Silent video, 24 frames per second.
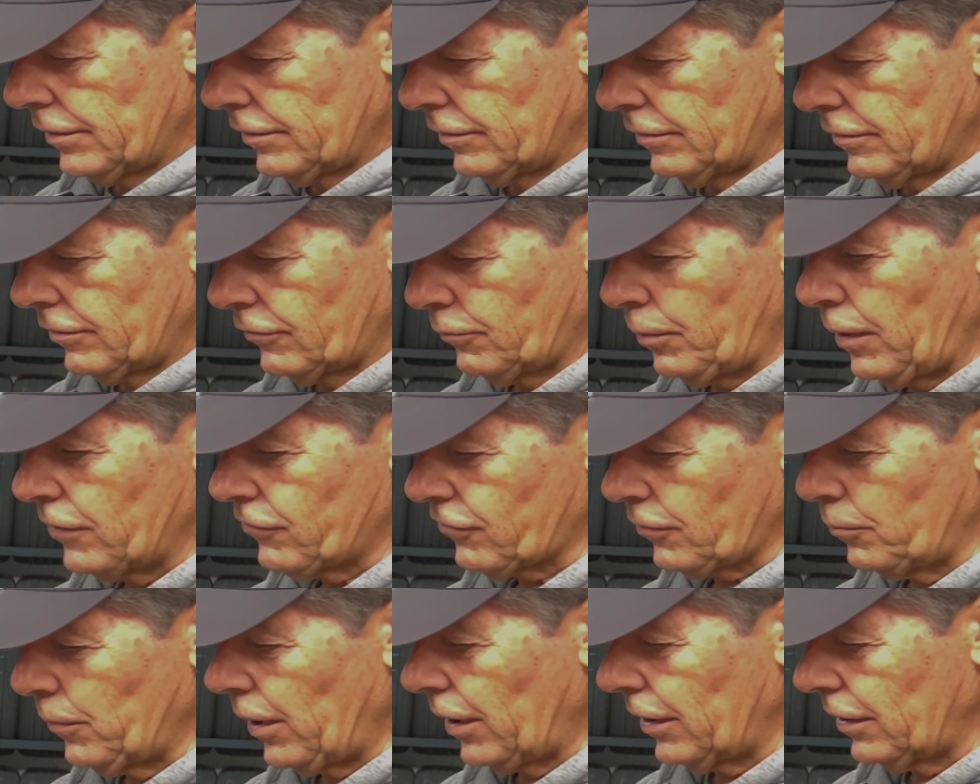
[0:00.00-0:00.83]
spend
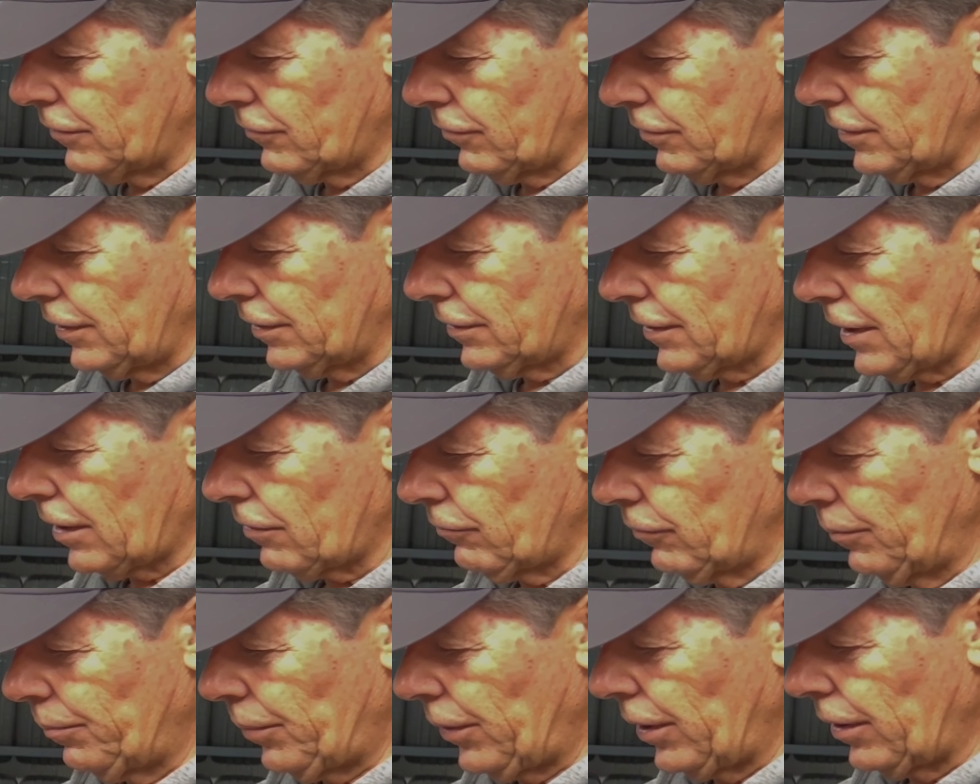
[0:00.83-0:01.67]
some money to get that
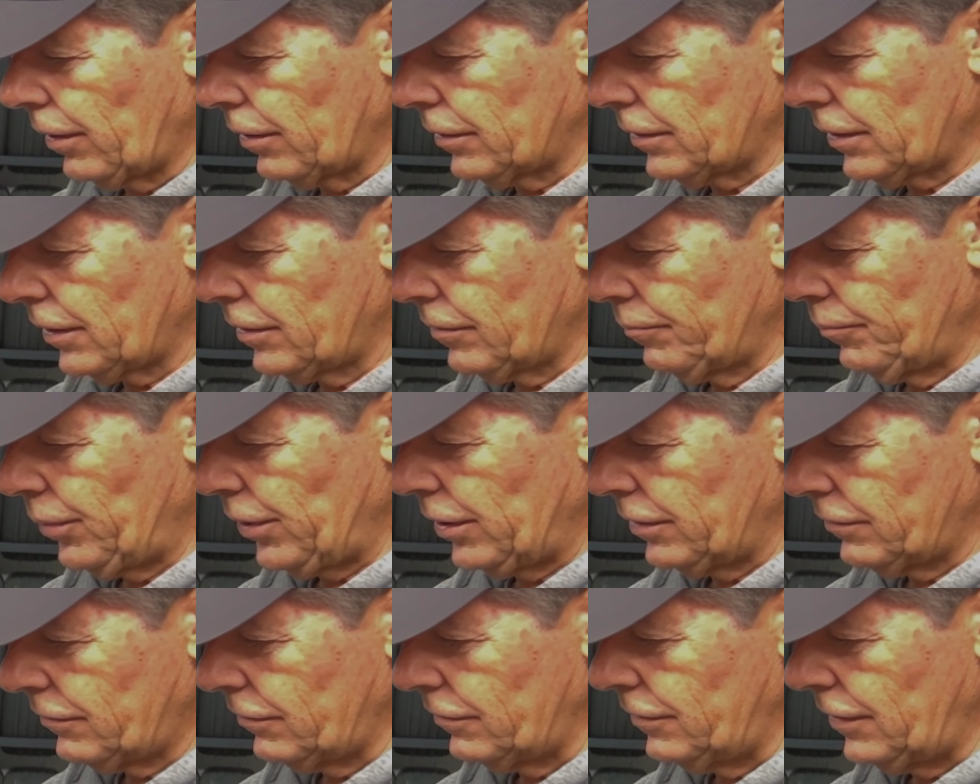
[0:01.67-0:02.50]
repaired.
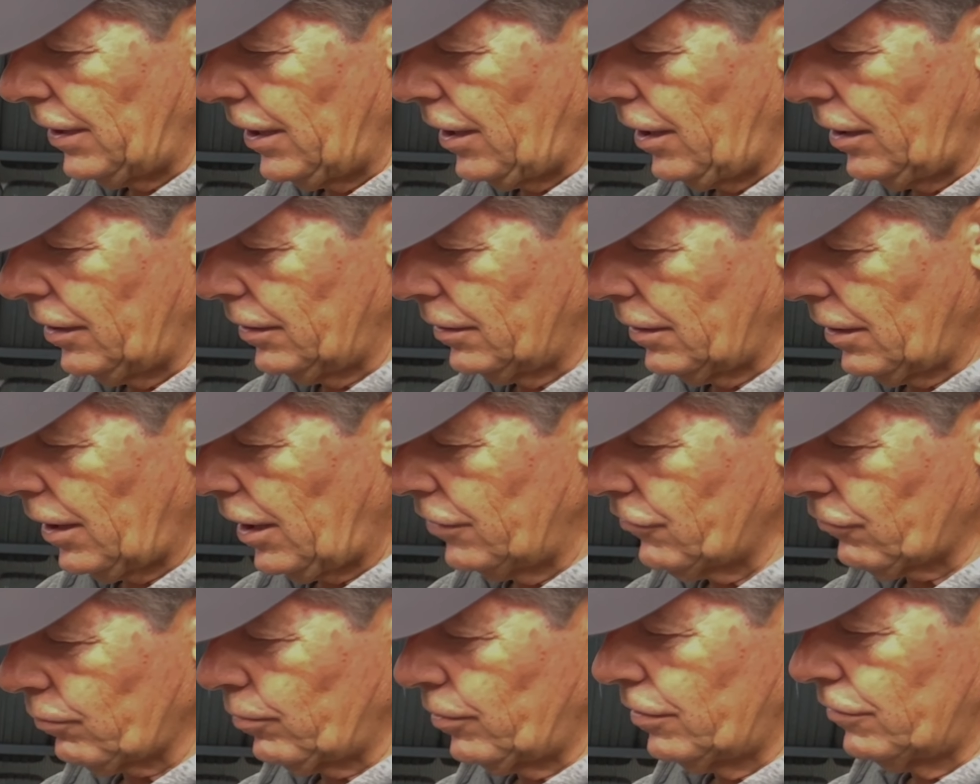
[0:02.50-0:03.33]
But today, I
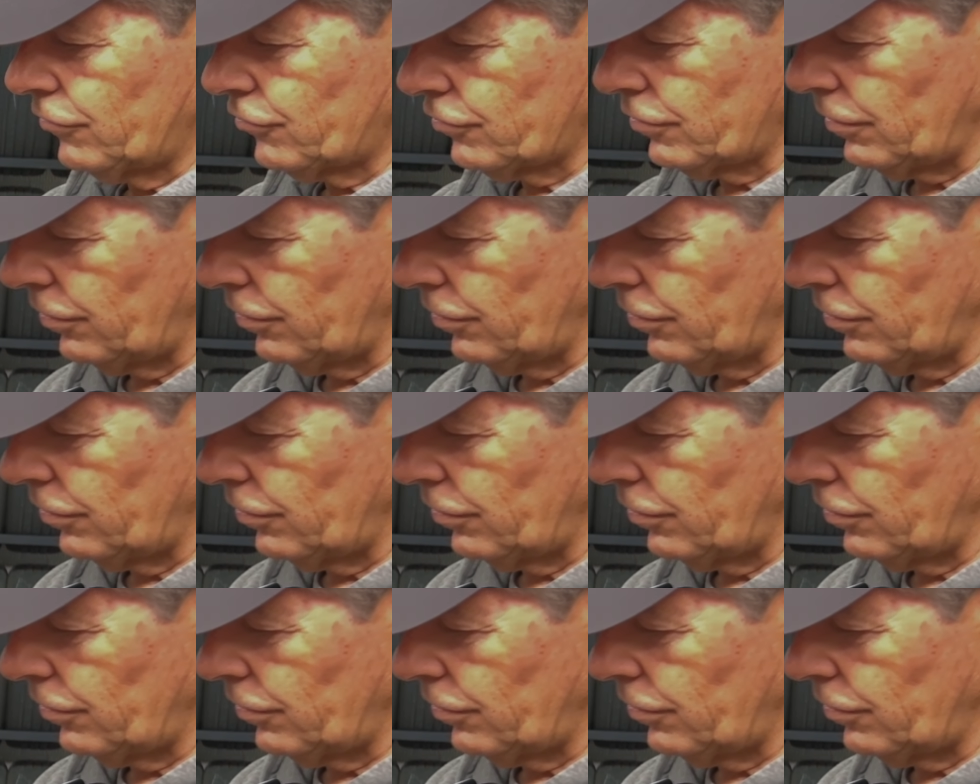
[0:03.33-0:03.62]
just wanted to show